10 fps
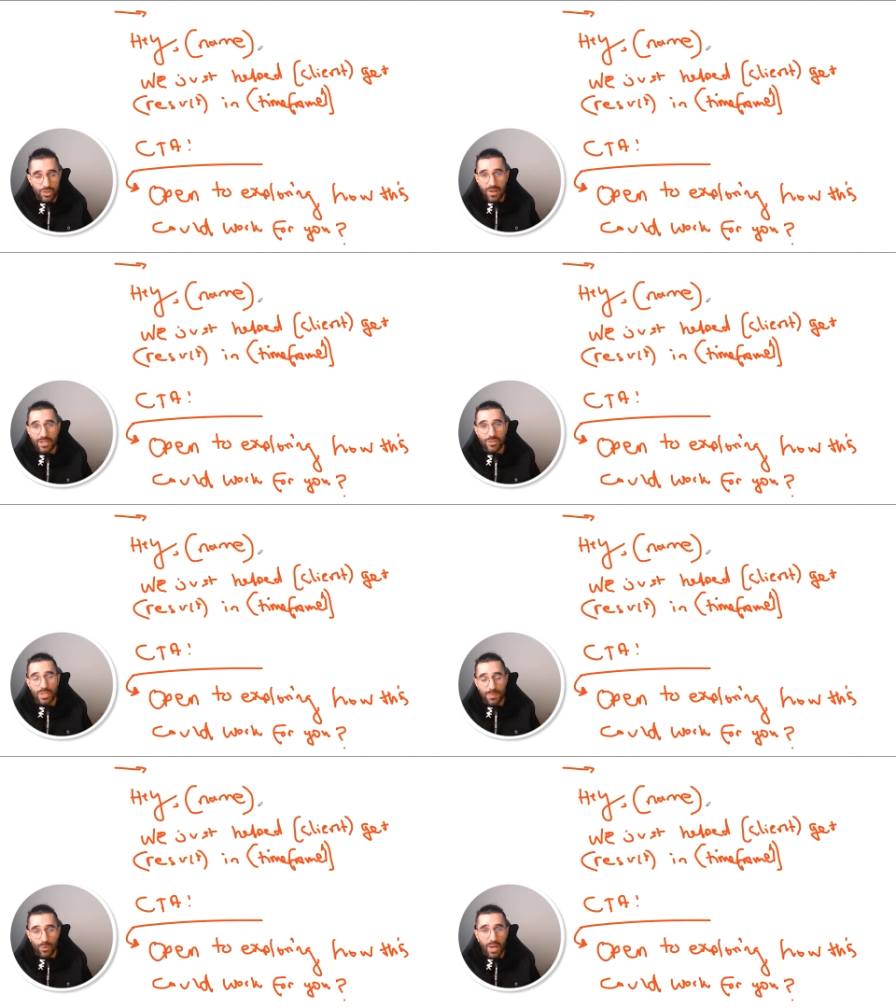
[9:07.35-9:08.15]
would you
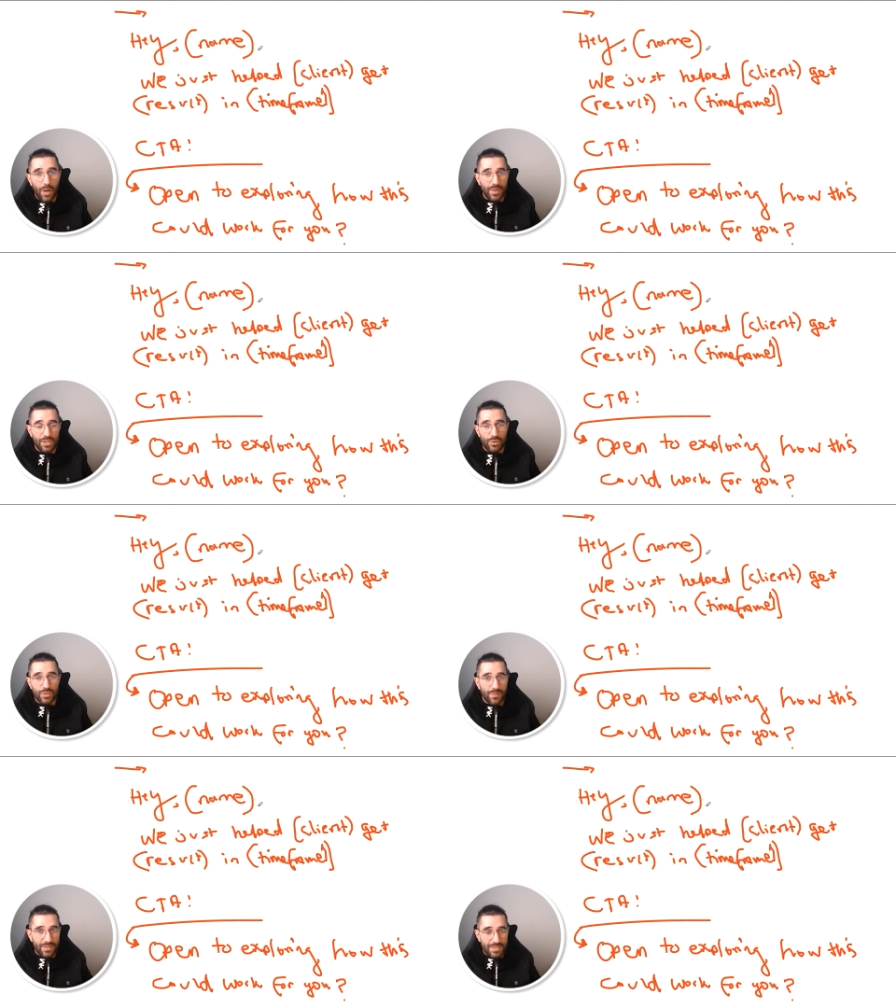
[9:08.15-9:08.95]
like to explore how we
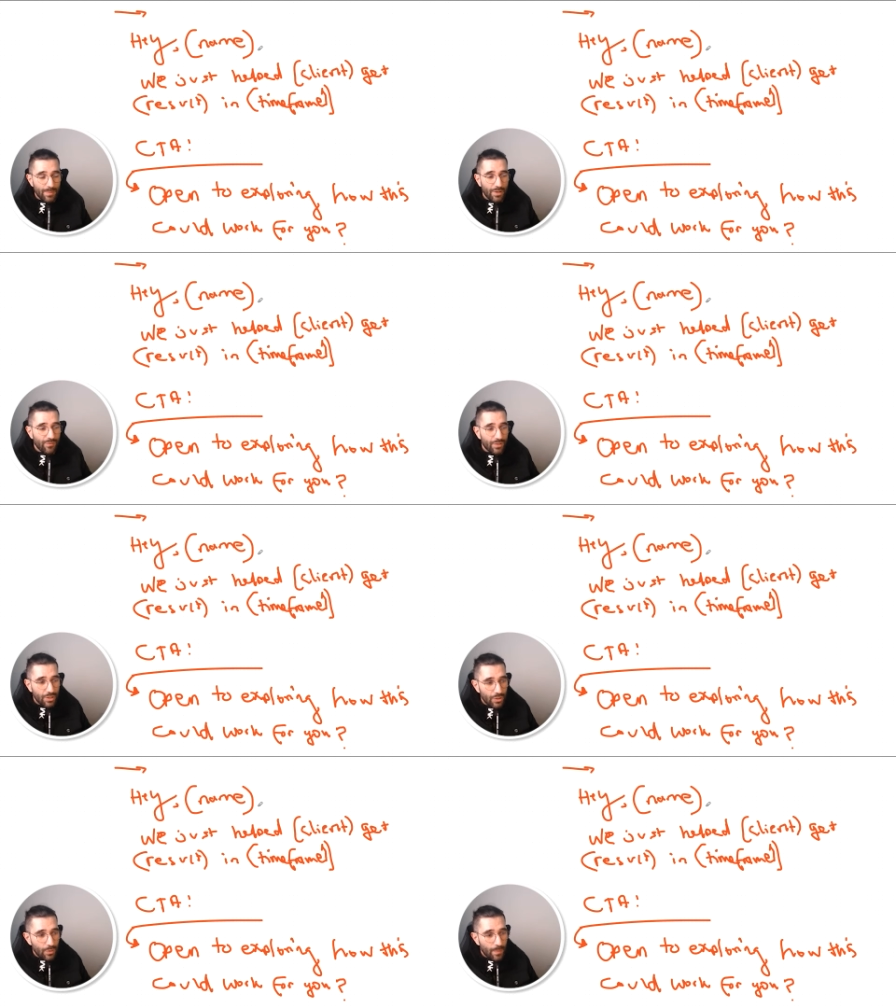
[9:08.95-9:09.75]
can do something similar
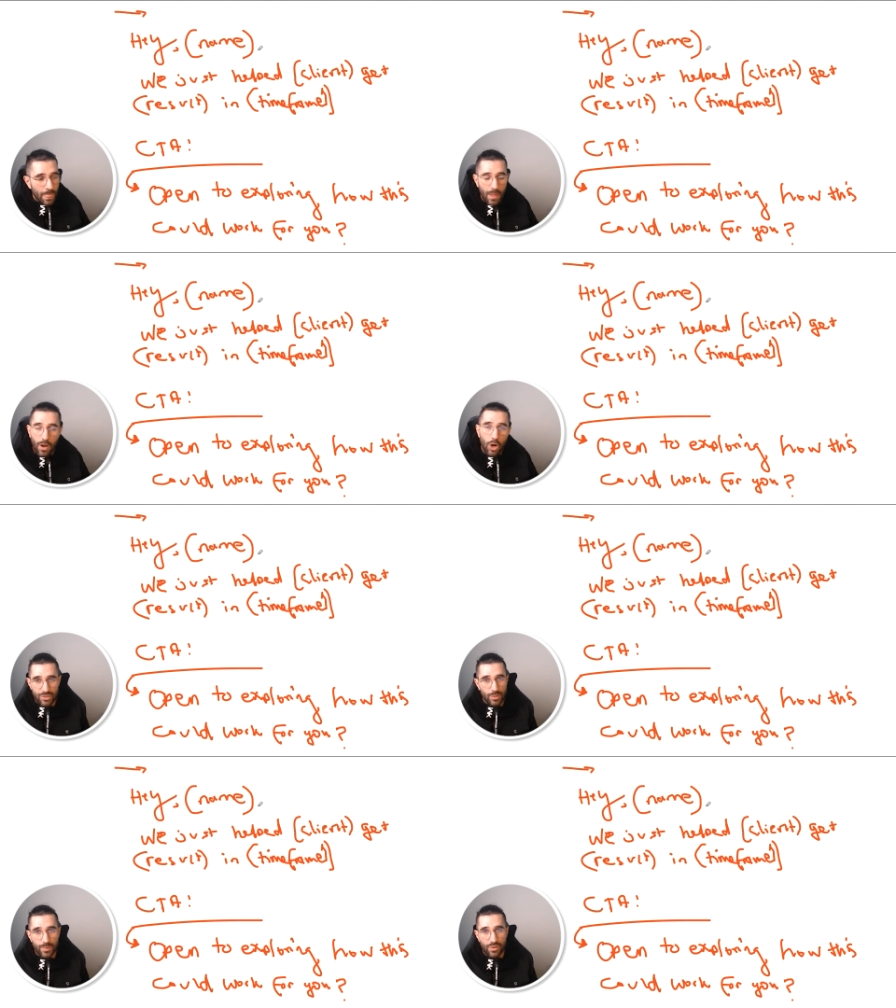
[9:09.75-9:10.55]
for you
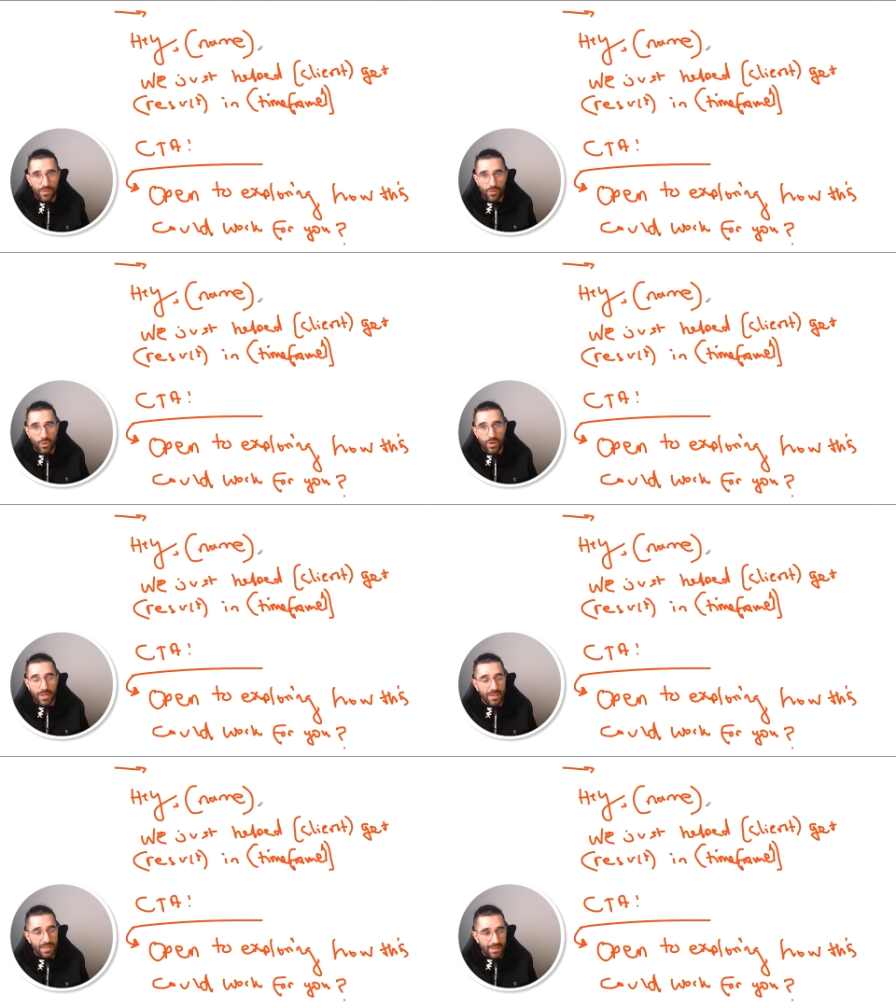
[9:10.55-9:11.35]
make it super
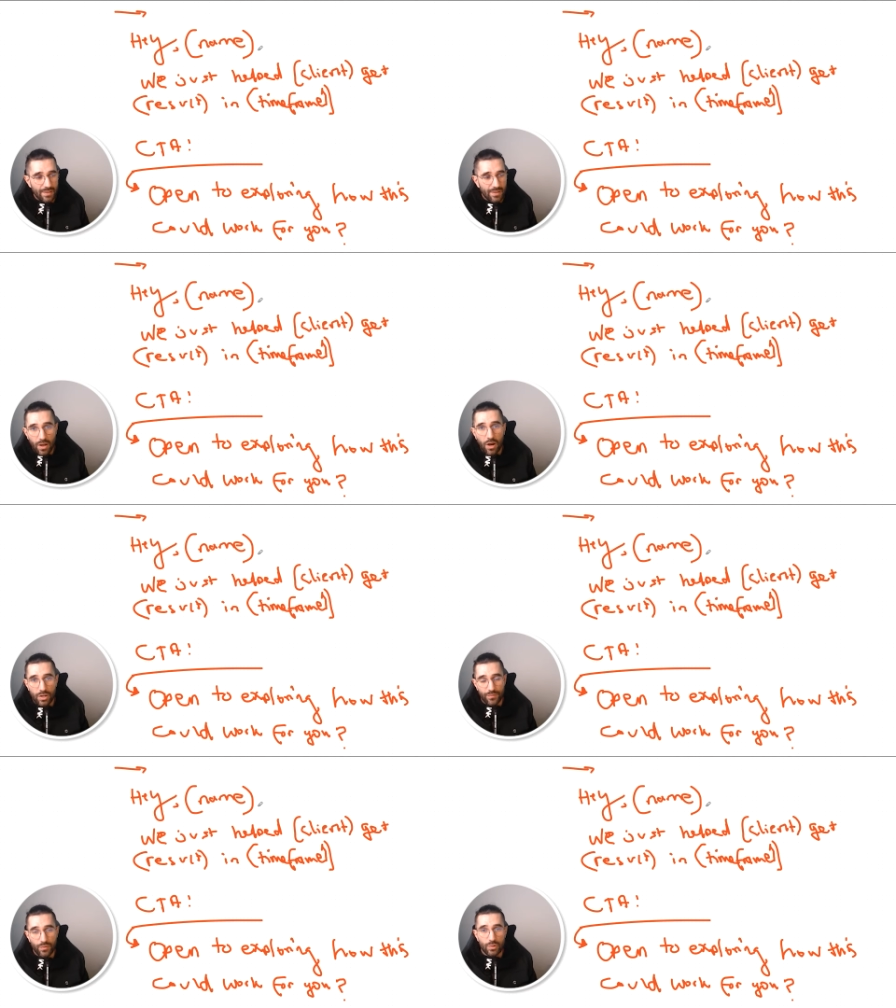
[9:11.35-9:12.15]
straightforward and very
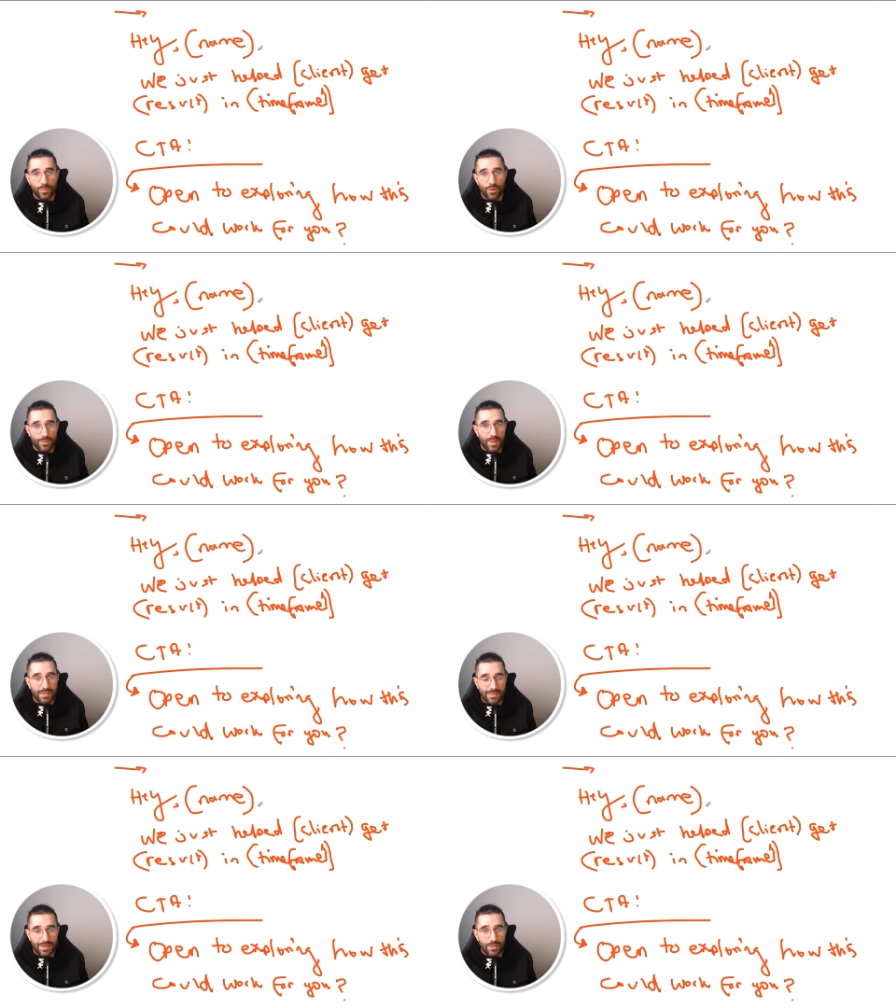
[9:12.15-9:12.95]
hard for your
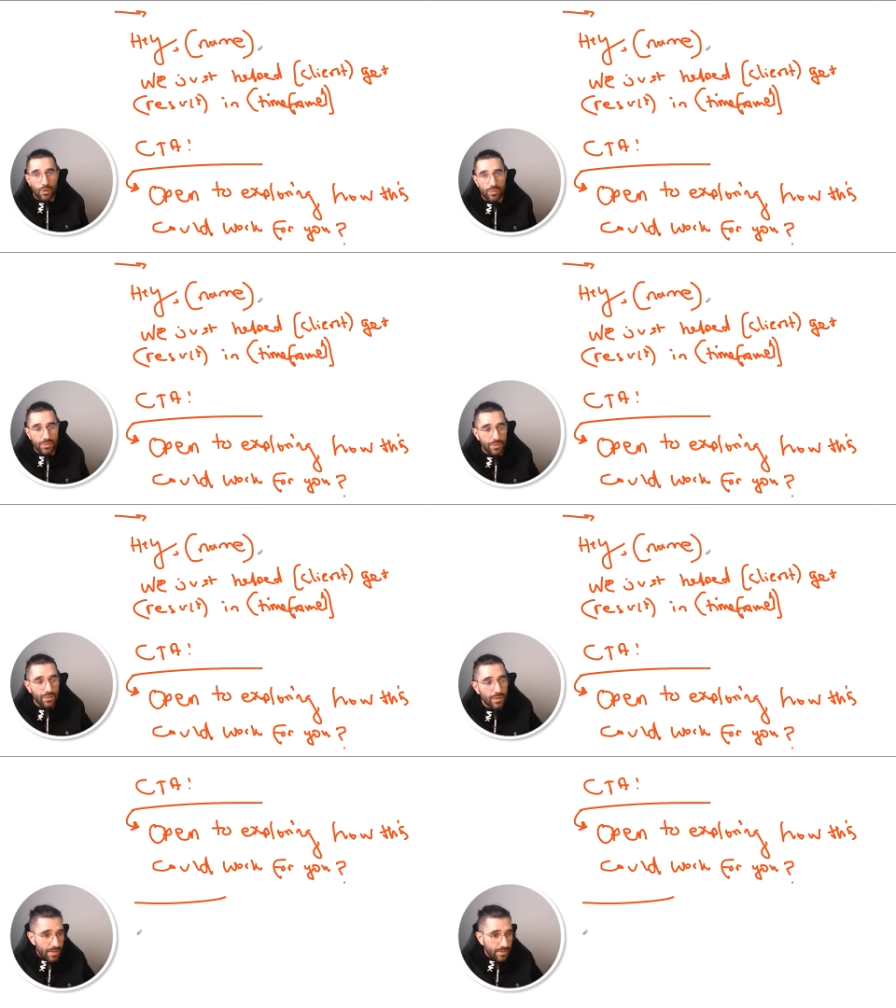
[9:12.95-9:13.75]
prospect to say no
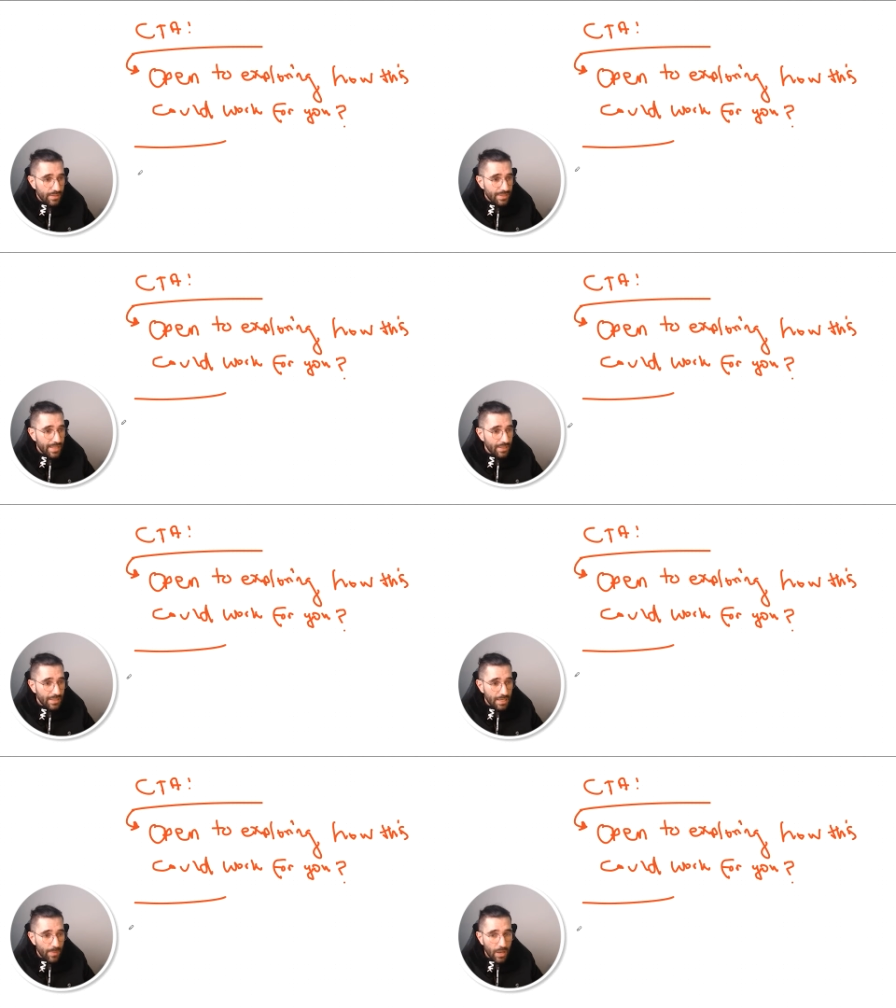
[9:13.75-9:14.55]
to and then the
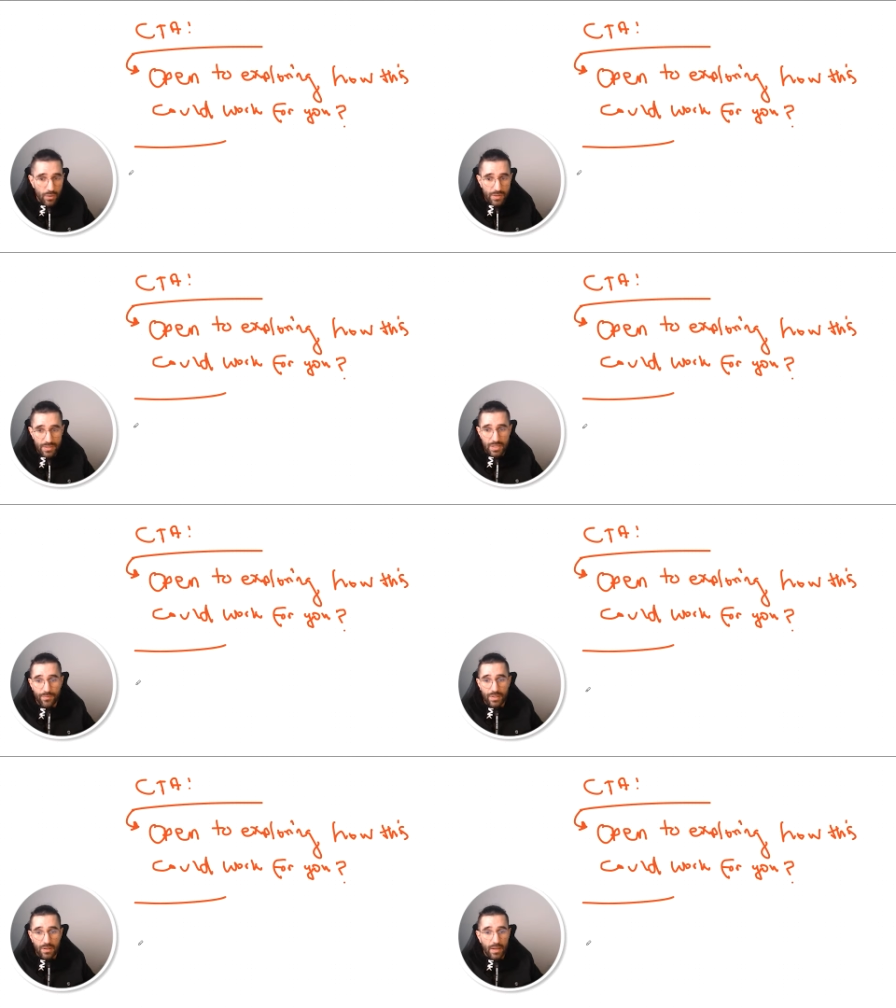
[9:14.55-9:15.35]
second email
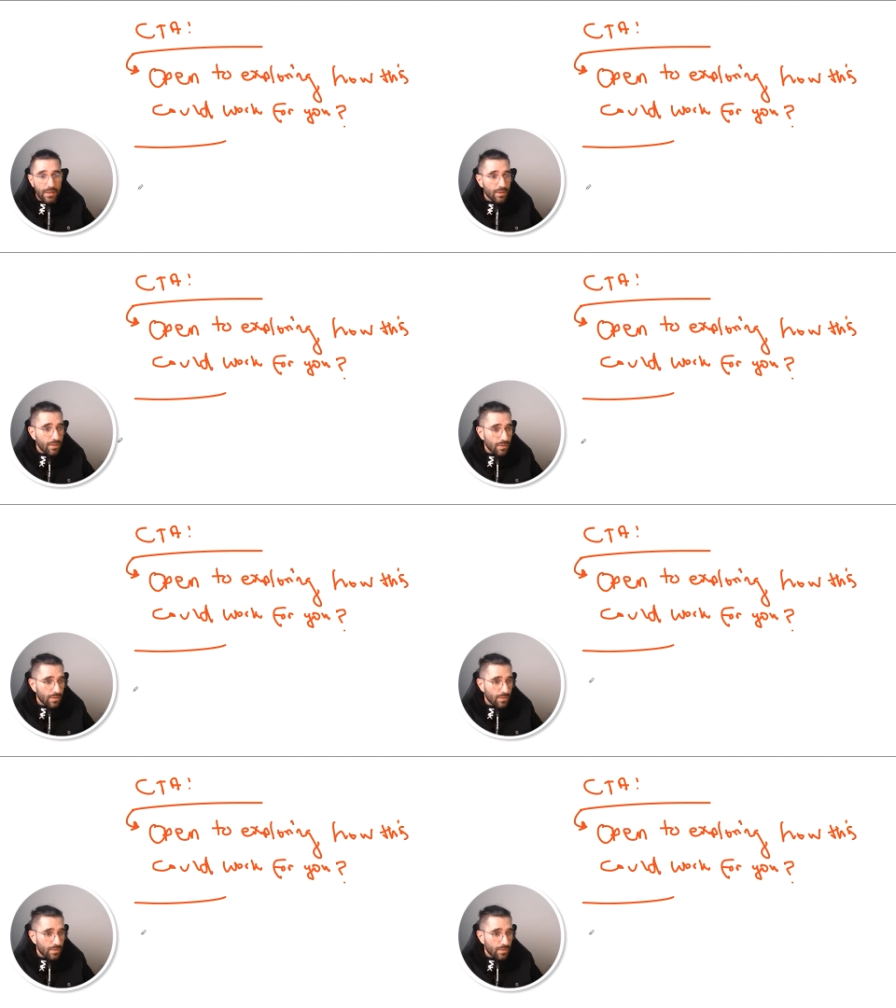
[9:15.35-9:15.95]
is something like